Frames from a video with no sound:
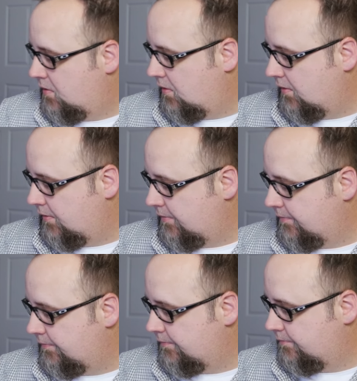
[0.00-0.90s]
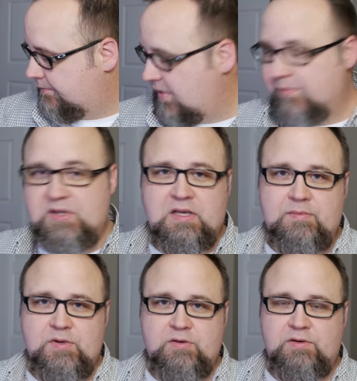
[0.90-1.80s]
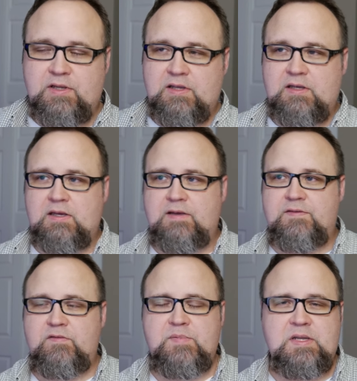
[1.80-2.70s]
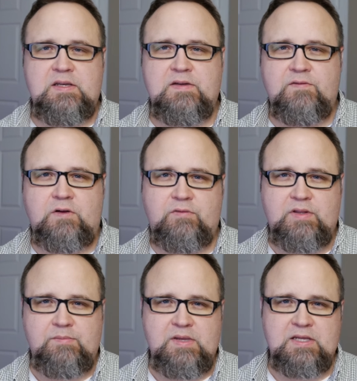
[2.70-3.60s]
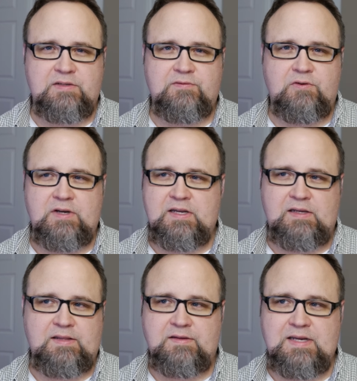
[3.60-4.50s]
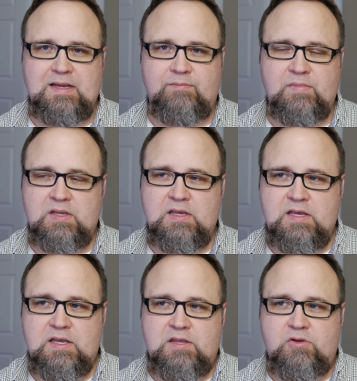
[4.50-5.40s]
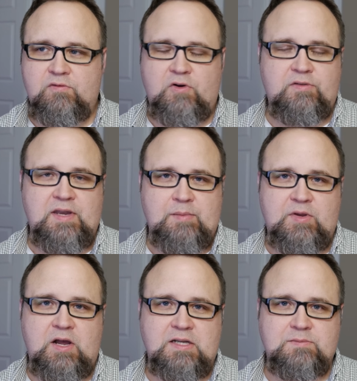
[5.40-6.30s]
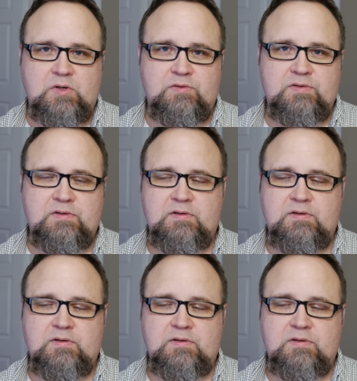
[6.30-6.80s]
um, in the Amiga community. Uh, if you've been involved with the Amigas for any length of time, you've heard the name Cosmos.